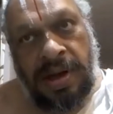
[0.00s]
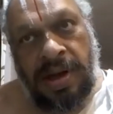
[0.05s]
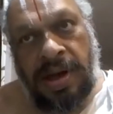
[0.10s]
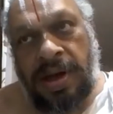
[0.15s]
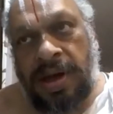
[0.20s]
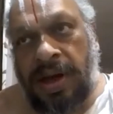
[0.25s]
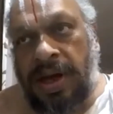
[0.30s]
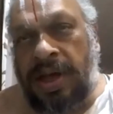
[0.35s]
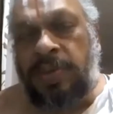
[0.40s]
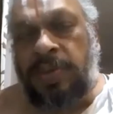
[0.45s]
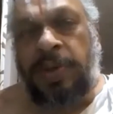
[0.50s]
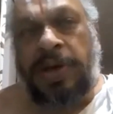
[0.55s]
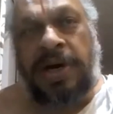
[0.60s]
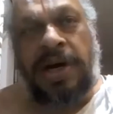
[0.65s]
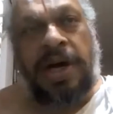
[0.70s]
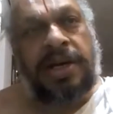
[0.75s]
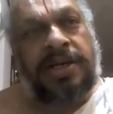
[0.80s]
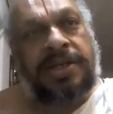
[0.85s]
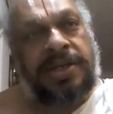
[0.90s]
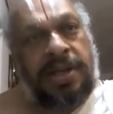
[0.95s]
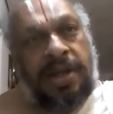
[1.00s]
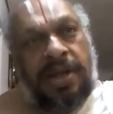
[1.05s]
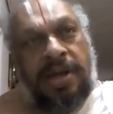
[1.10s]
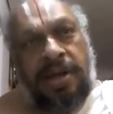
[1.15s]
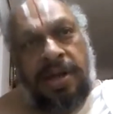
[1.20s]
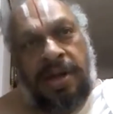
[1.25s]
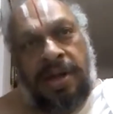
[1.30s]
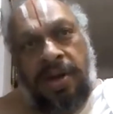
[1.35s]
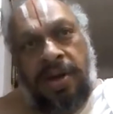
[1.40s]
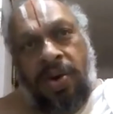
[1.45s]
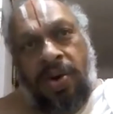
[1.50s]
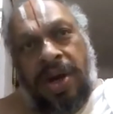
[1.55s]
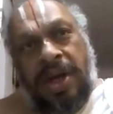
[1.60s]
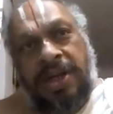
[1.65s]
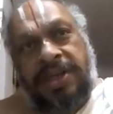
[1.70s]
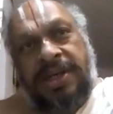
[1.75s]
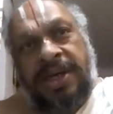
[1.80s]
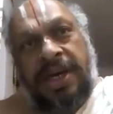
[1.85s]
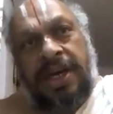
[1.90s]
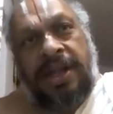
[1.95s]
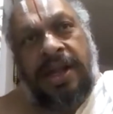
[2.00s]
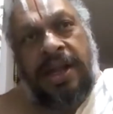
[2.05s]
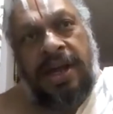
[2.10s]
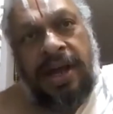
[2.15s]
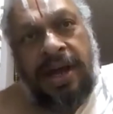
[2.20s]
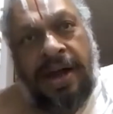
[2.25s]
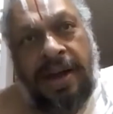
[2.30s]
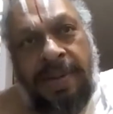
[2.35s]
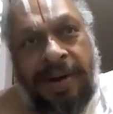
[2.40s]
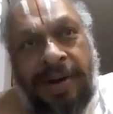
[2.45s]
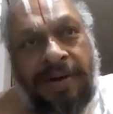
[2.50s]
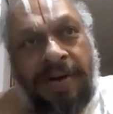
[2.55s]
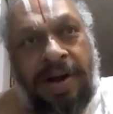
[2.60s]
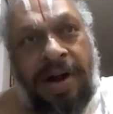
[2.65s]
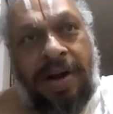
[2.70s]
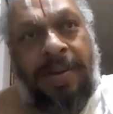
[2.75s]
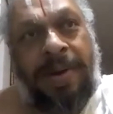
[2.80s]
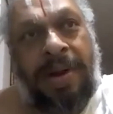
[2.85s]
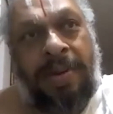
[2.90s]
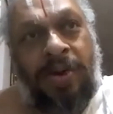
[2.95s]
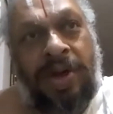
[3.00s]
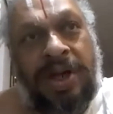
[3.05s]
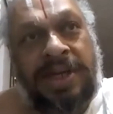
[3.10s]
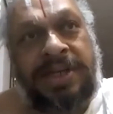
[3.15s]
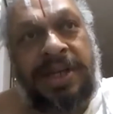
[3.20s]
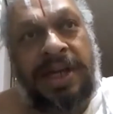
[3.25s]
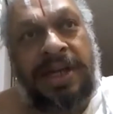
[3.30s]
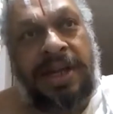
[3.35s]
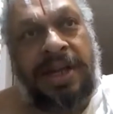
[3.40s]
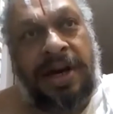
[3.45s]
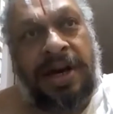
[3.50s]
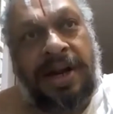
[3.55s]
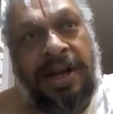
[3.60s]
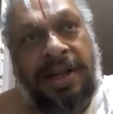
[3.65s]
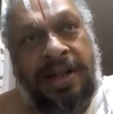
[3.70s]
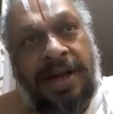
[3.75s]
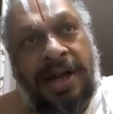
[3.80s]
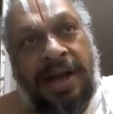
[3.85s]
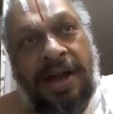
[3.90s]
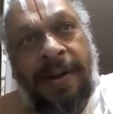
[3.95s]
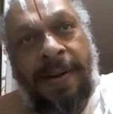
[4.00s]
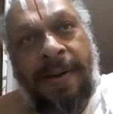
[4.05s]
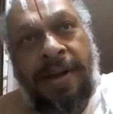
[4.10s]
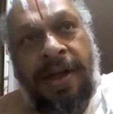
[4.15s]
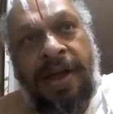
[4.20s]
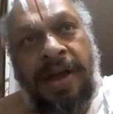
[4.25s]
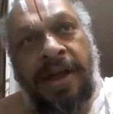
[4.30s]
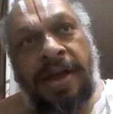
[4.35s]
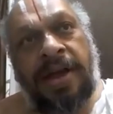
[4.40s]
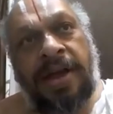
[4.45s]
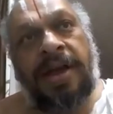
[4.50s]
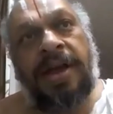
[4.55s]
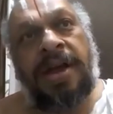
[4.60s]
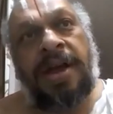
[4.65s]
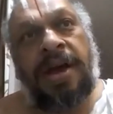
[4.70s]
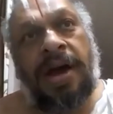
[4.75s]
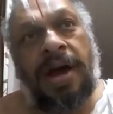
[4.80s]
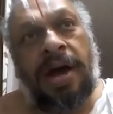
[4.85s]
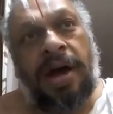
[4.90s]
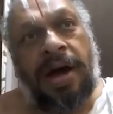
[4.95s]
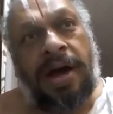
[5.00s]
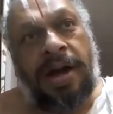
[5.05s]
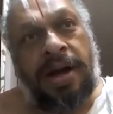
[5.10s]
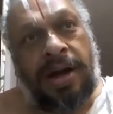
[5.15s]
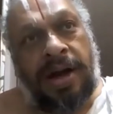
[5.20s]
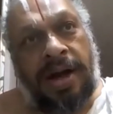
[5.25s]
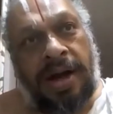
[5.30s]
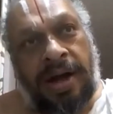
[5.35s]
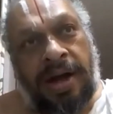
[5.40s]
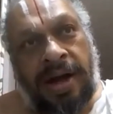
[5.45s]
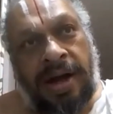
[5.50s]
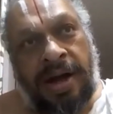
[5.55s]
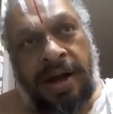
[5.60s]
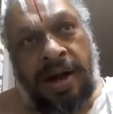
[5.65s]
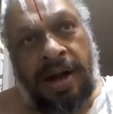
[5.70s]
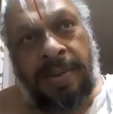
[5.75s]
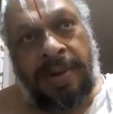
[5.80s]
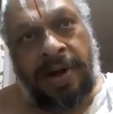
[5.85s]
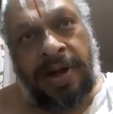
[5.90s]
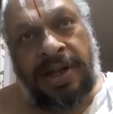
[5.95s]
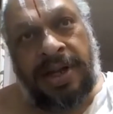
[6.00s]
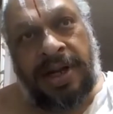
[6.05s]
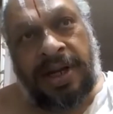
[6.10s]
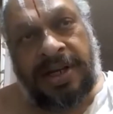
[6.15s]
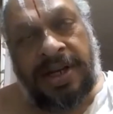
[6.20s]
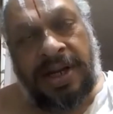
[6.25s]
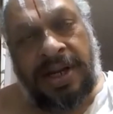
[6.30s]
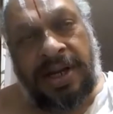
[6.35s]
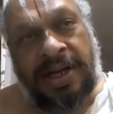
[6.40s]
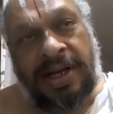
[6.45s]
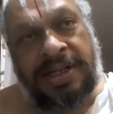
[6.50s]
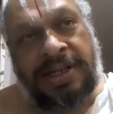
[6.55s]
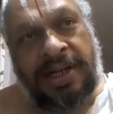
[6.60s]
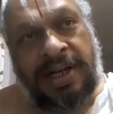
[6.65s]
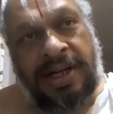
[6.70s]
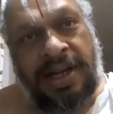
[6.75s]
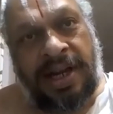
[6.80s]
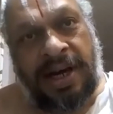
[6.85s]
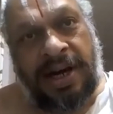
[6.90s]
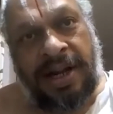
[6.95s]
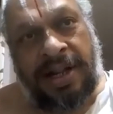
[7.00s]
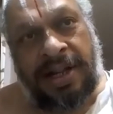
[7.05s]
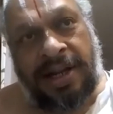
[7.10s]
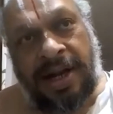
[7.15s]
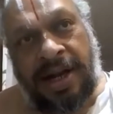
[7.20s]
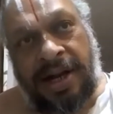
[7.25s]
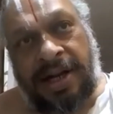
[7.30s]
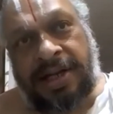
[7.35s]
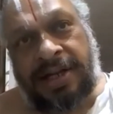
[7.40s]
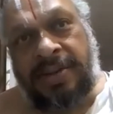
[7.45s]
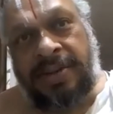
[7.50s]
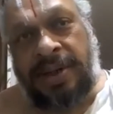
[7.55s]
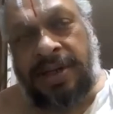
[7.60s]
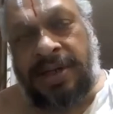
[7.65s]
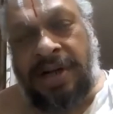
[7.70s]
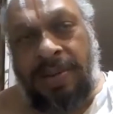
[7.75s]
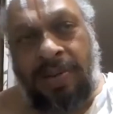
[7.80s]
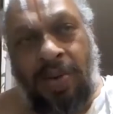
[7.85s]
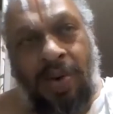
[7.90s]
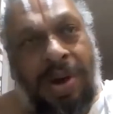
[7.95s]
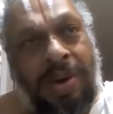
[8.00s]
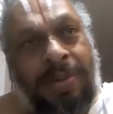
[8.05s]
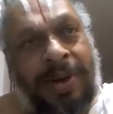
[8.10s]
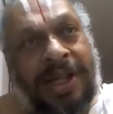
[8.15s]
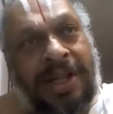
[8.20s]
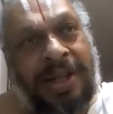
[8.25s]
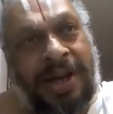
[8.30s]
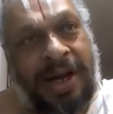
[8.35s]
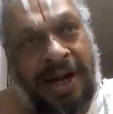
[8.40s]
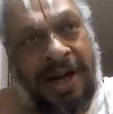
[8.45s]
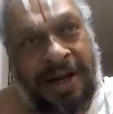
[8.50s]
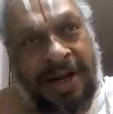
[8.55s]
Yes, because you can see in the Manavada Mamuni's Nitya Grantha or Ramanujacharya's Nitya Grantha, it is mentioned Moola Mantra.